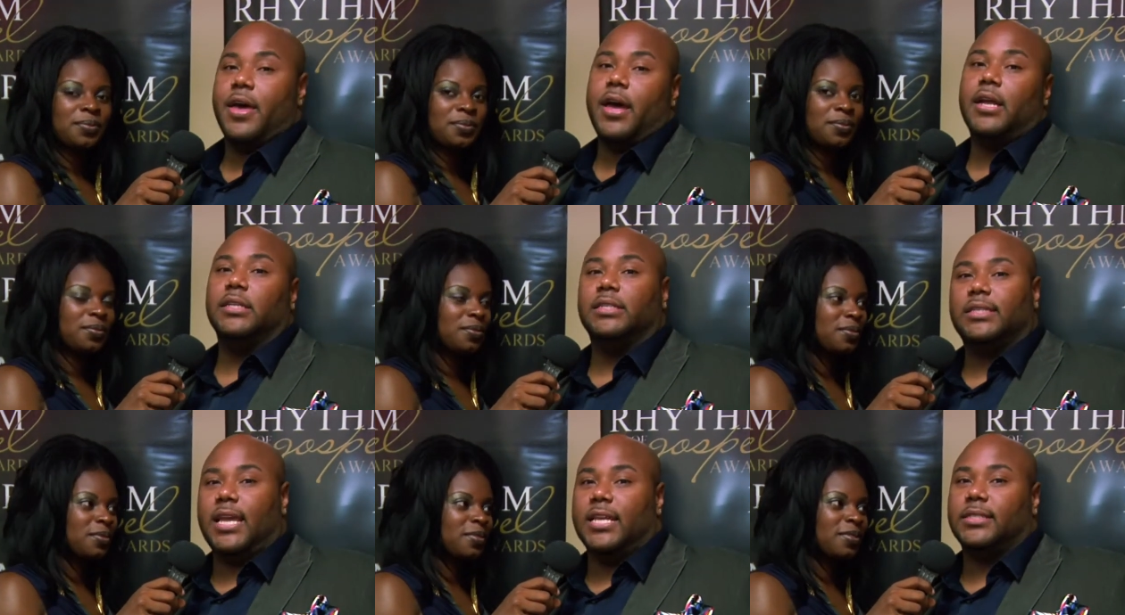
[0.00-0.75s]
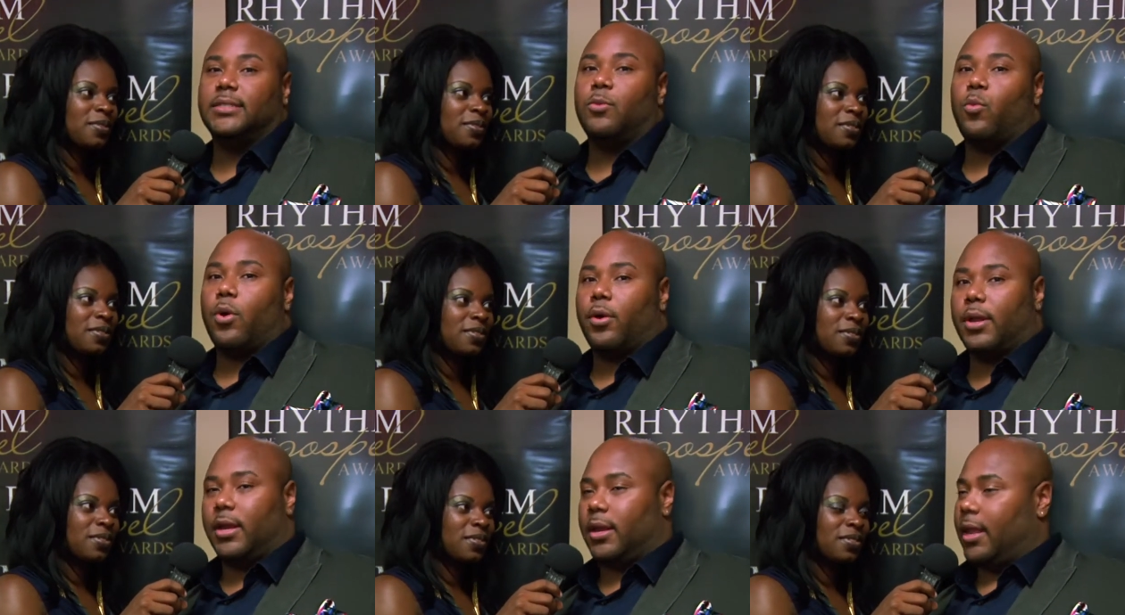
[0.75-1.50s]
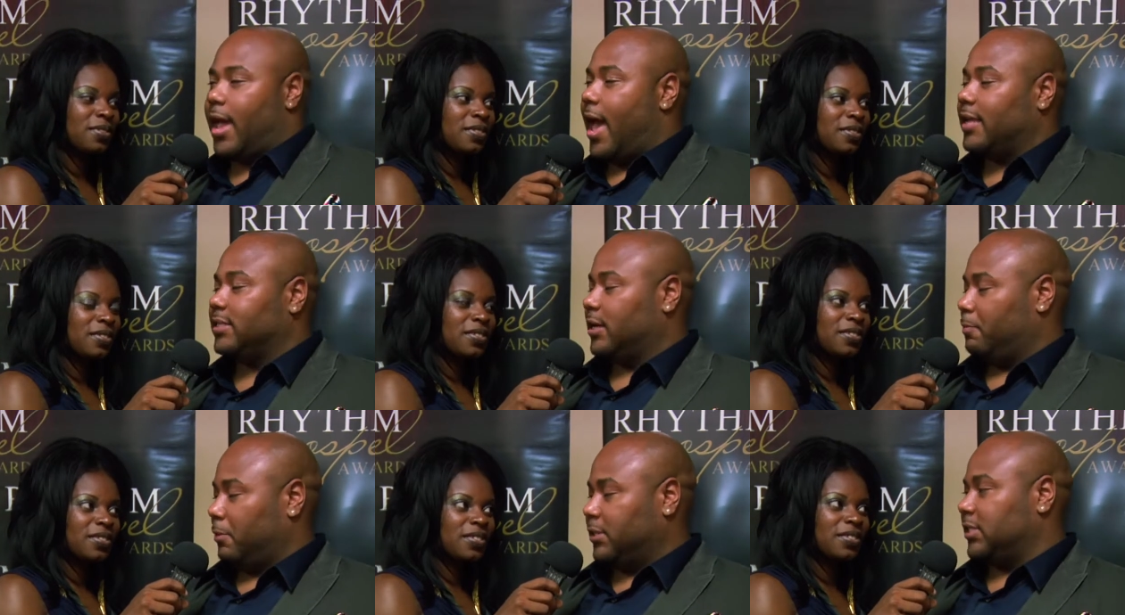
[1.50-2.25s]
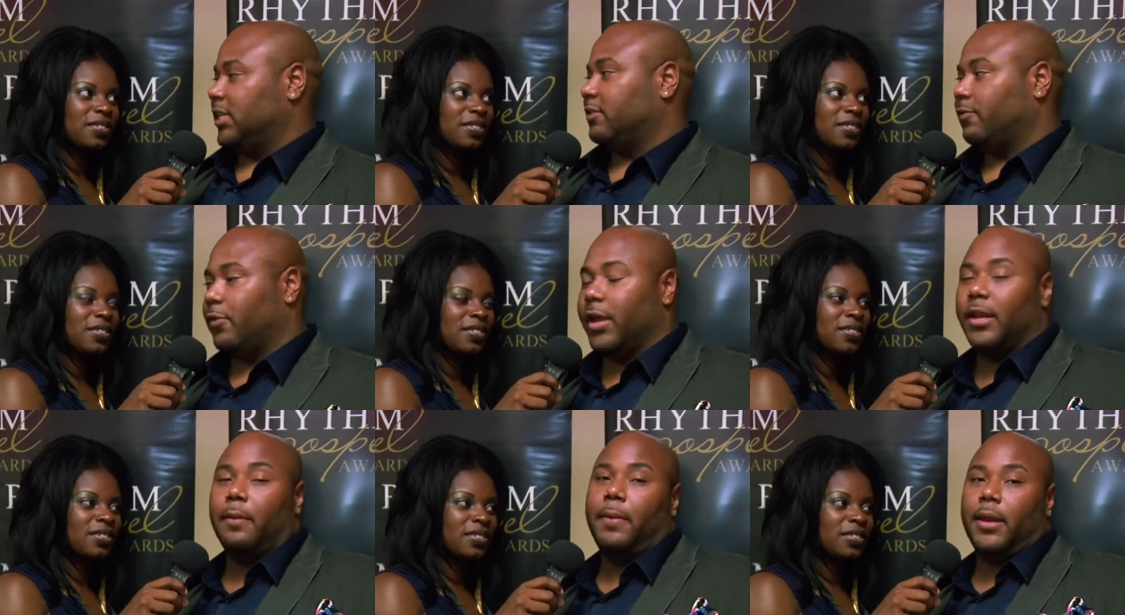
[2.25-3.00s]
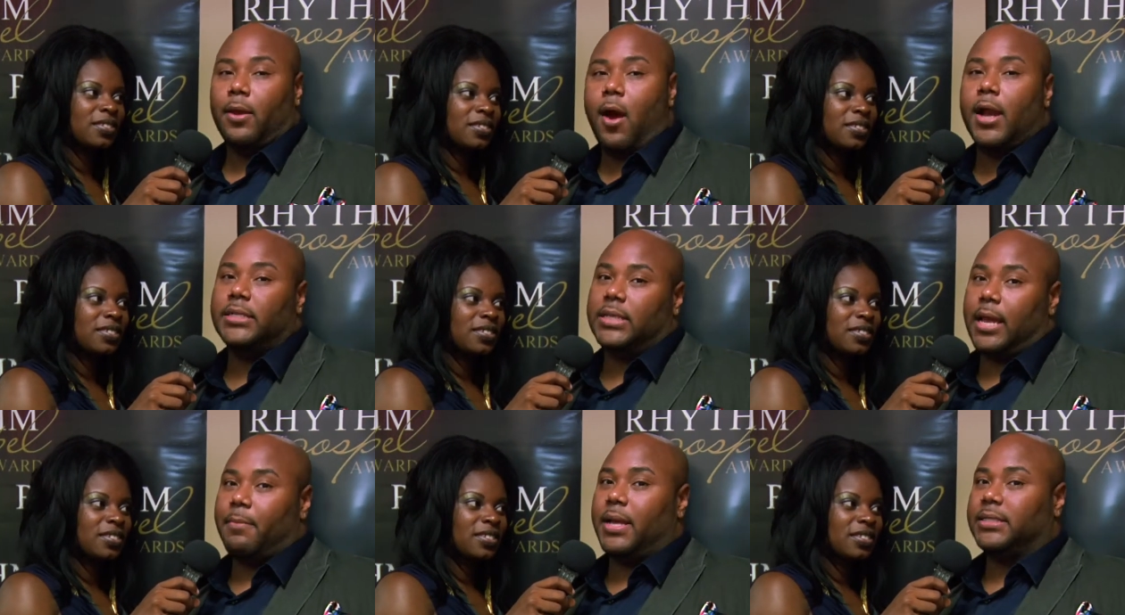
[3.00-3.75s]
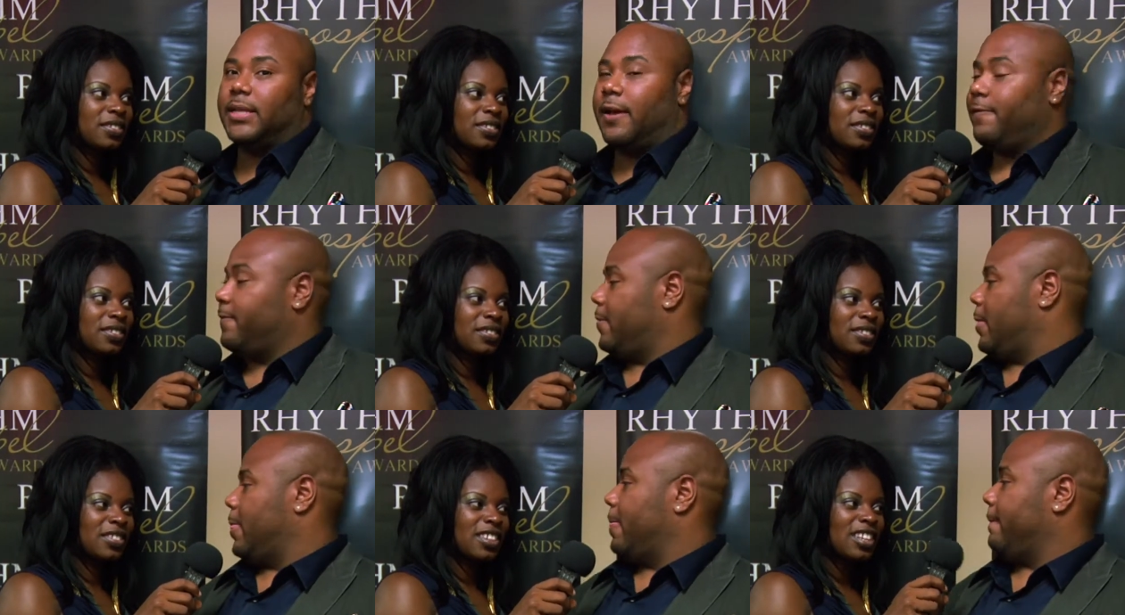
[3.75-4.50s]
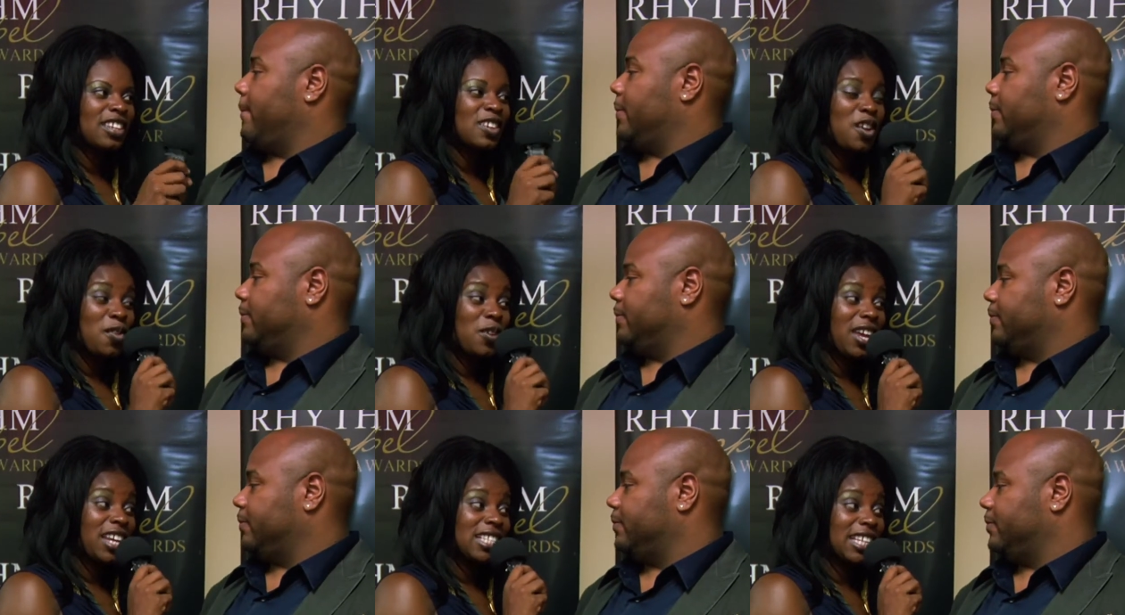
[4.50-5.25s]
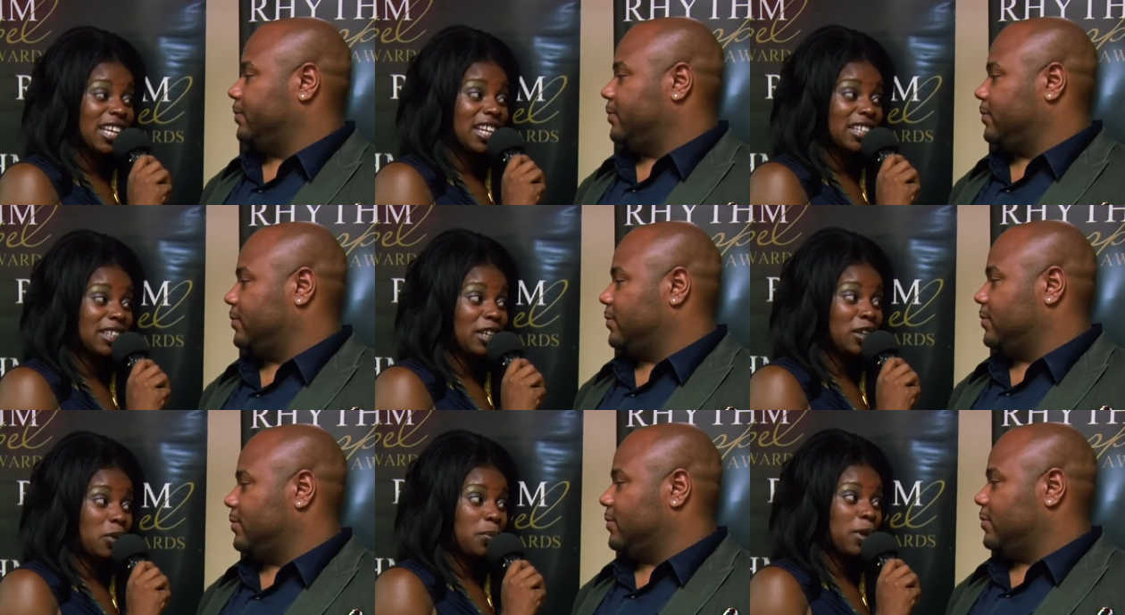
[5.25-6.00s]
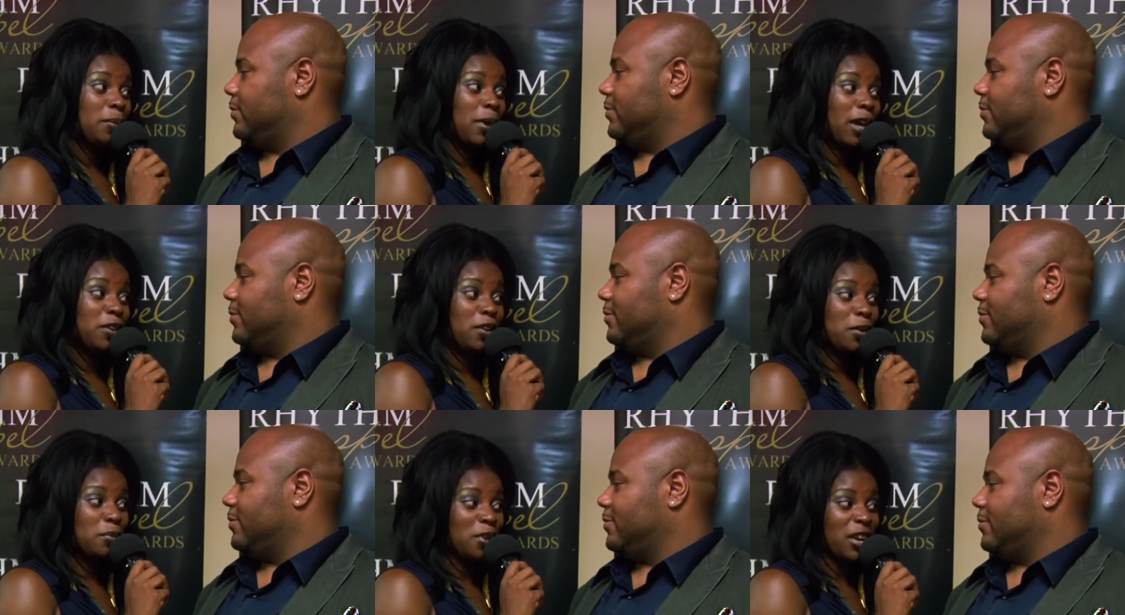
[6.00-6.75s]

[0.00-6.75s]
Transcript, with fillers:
Speaker 1: that understands the work and it has an appreciation for independent artists like myself.
Speaker 2: Okay, tell us a little bit about your